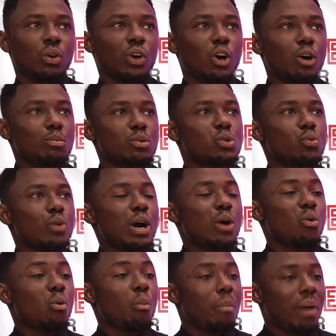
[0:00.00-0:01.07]
come to where
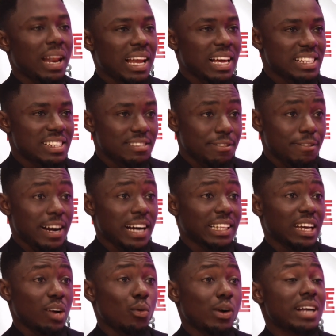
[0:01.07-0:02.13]
we balance the fact
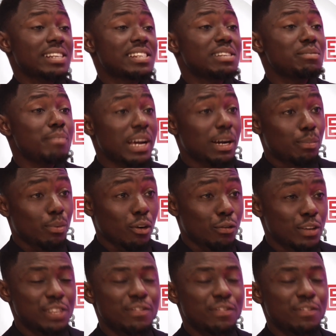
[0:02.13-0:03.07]
that we can still make profit.